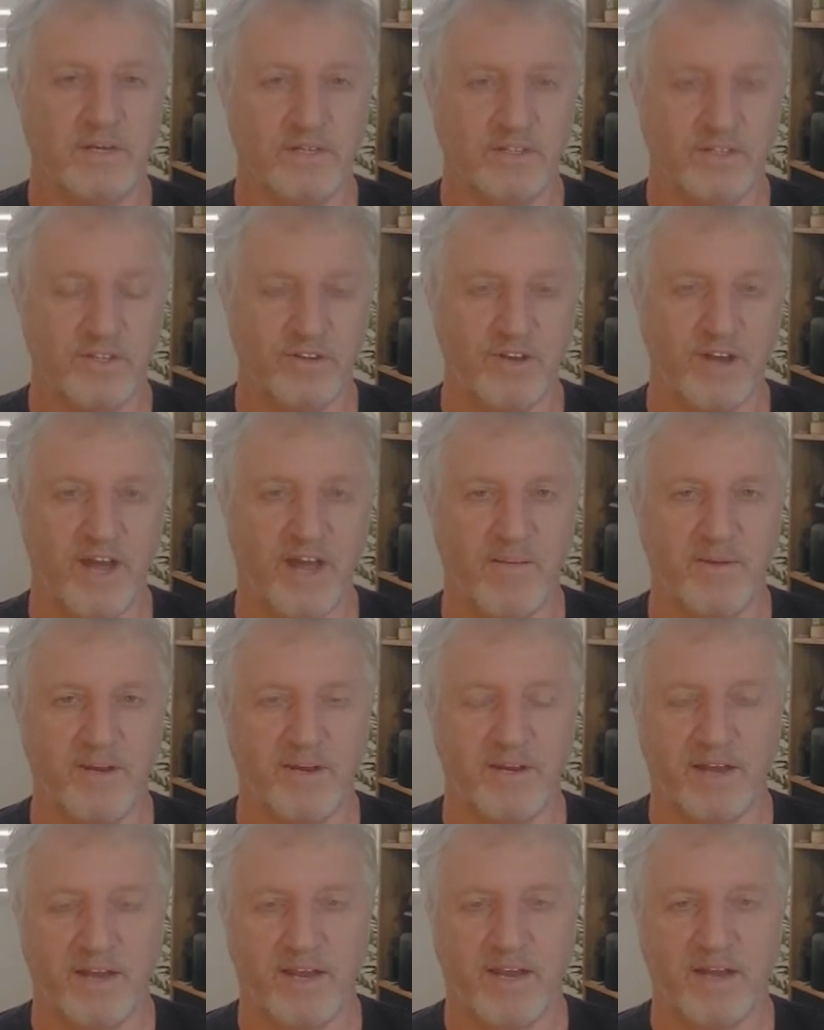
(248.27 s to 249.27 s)
you name
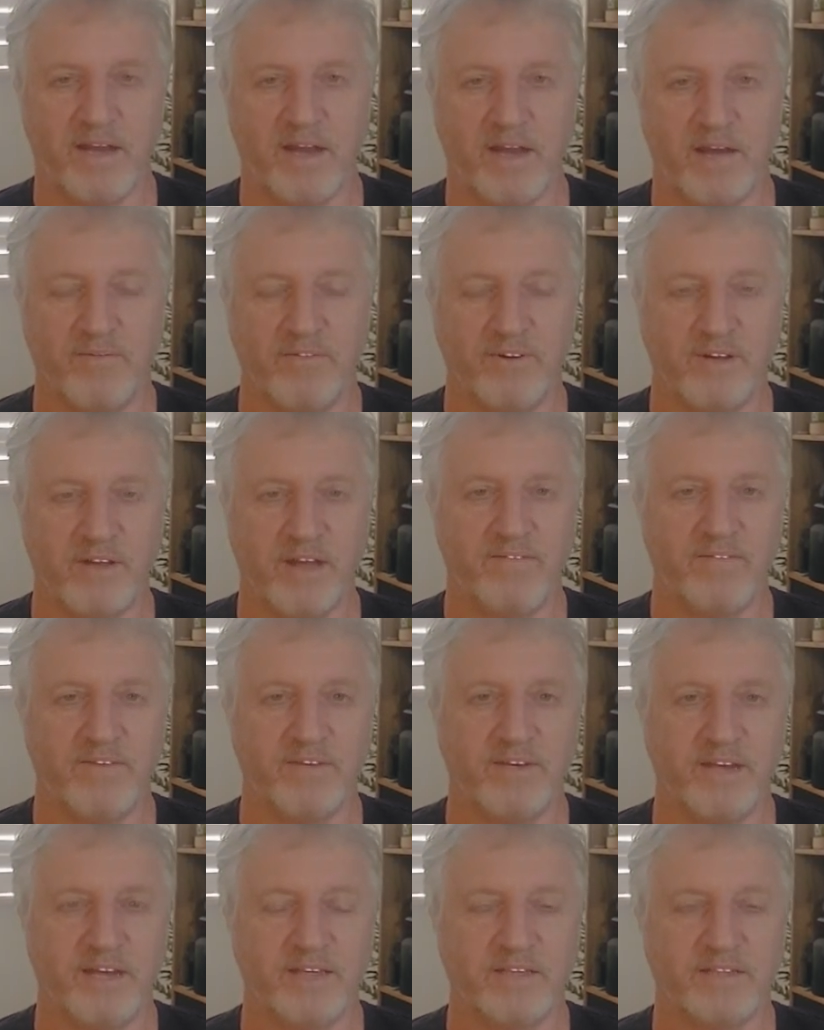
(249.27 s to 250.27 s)
it. And hopefully over the
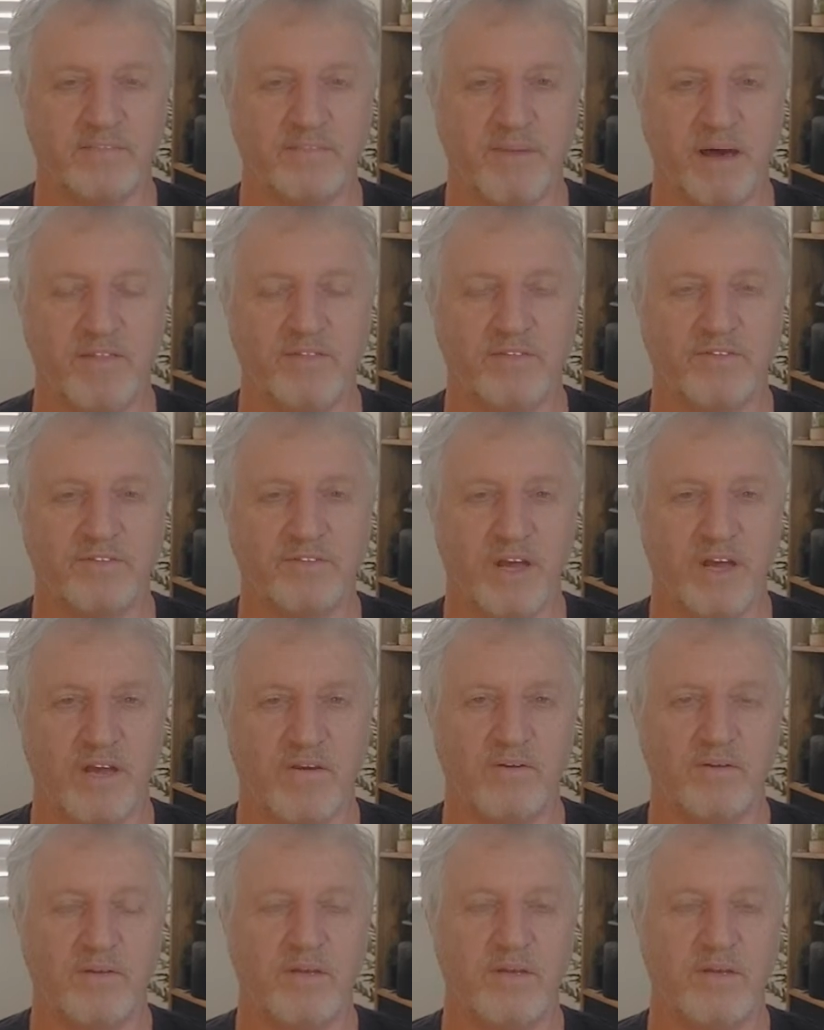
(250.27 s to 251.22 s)
next month or so,